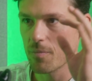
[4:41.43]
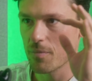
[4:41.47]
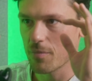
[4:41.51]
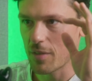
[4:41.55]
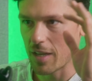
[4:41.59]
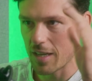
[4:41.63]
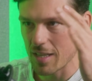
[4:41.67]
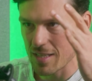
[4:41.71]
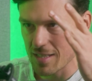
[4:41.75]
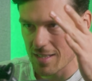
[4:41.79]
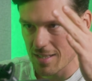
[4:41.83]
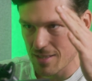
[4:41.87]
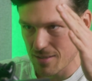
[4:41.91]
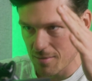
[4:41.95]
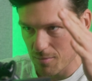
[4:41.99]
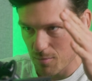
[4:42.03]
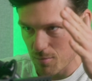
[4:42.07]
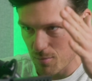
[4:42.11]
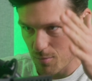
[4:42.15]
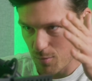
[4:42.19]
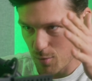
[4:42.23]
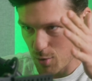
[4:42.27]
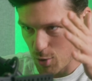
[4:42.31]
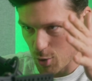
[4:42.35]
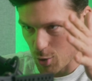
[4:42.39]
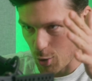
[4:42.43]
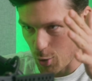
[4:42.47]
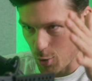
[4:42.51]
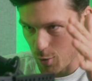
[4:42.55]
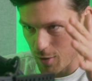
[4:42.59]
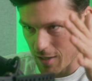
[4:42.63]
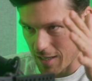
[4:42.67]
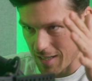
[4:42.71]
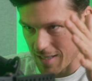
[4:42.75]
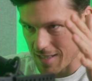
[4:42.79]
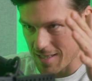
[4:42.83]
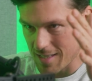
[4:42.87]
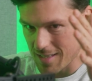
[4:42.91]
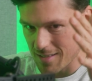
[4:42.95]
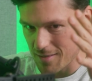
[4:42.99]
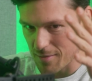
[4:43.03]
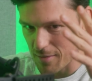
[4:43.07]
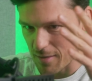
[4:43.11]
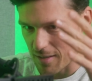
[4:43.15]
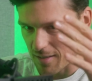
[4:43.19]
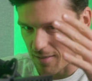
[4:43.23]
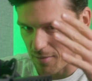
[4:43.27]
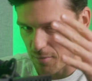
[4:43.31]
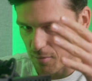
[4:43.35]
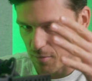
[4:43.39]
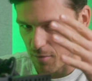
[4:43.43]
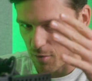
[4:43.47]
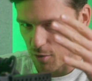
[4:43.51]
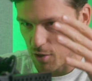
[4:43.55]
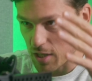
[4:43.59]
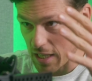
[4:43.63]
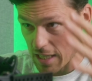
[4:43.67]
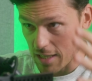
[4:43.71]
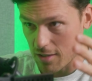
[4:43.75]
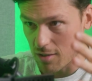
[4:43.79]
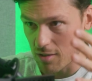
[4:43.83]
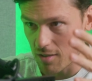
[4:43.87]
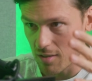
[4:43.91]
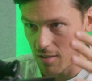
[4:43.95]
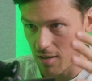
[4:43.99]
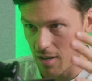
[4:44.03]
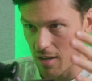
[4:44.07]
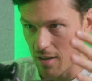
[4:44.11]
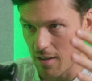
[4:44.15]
that it's there.